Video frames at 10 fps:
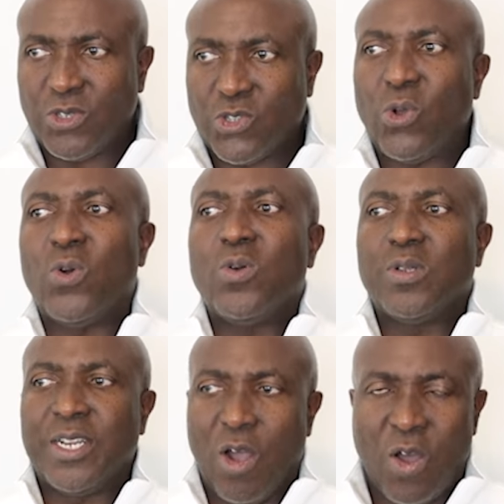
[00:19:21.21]
So
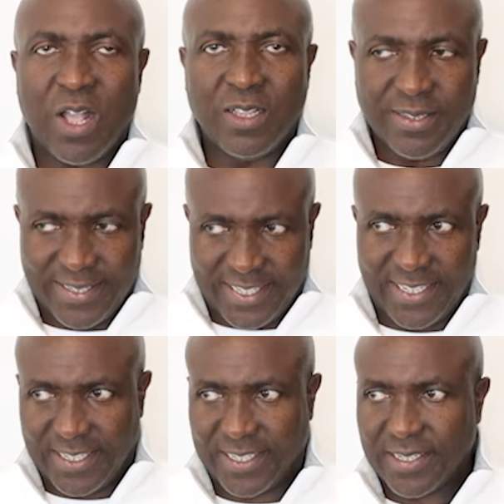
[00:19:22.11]
the oil
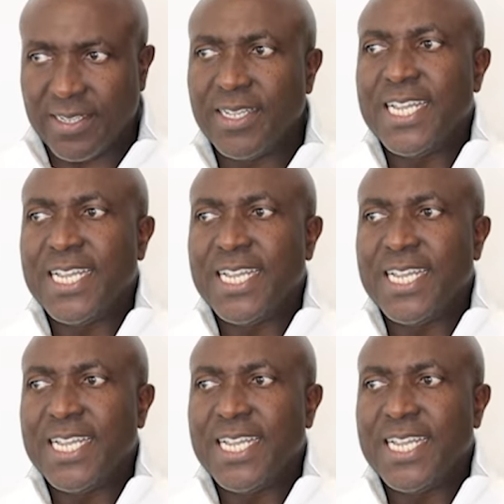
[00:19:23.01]
ceased.